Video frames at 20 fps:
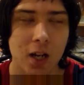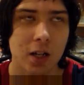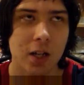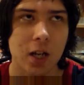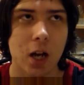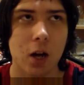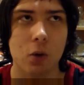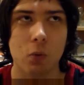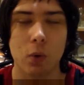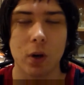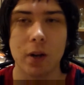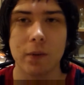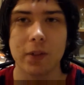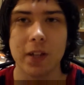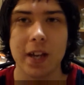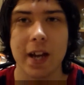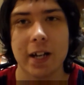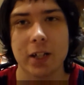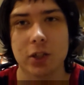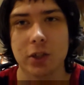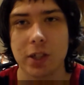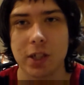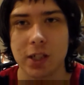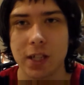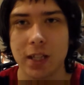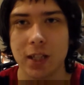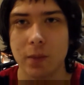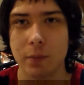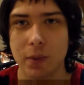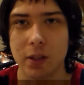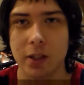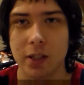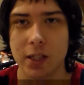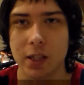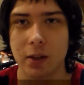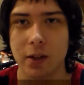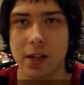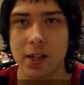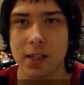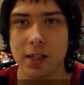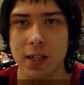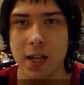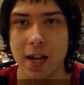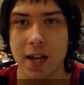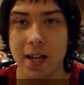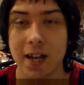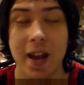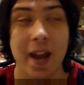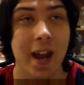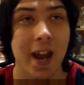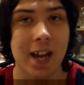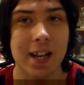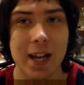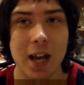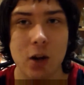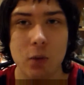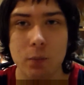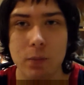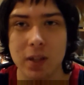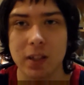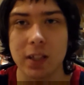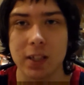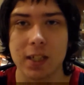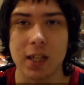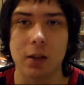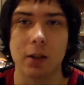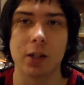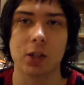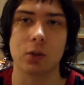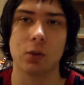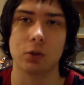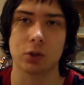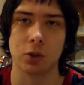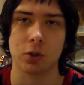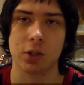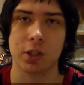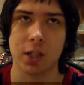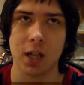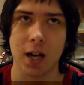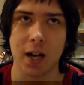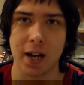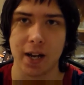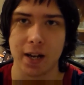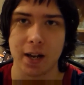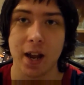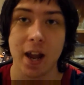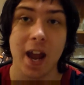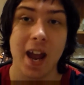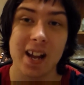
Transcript: no, what if they actually send the military instead, and now military soldiers die?